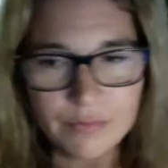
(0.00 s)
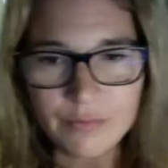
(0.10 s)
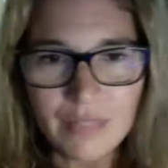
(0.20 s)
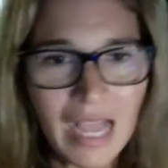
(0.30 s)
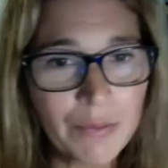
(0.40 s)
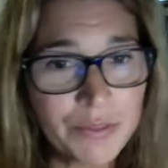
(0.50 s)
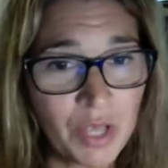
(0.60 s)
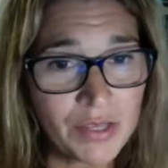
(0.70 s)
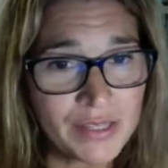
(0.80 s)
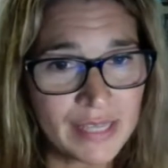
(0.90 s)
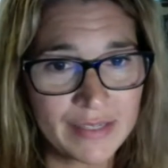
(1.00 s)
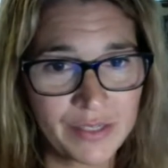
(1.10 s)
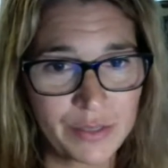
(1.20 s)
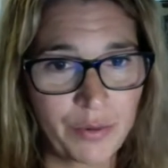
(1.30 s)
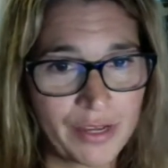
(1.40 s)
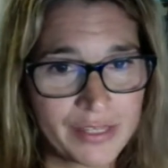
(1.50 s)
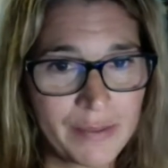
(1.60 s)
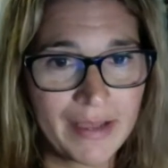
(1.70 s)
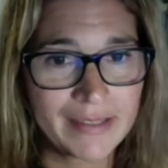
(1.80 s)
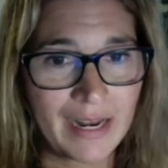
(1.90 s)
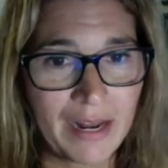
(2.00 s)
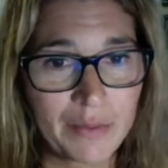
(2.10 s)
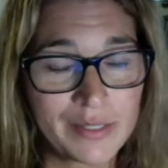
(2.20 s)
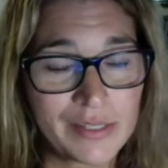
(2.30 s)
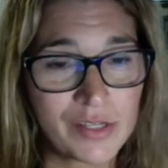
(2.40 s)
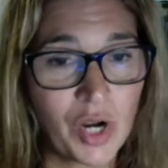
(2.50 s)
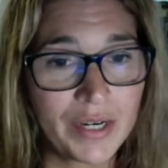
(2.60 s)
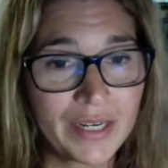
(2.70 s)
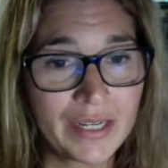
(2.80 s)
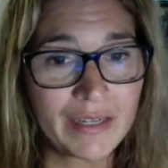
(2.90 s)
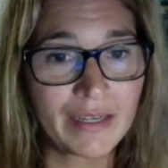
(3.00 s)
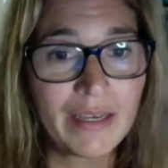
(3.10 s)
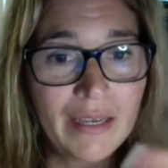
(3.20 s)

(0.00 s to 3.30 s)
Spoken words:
I was all set to prospect and I was targeting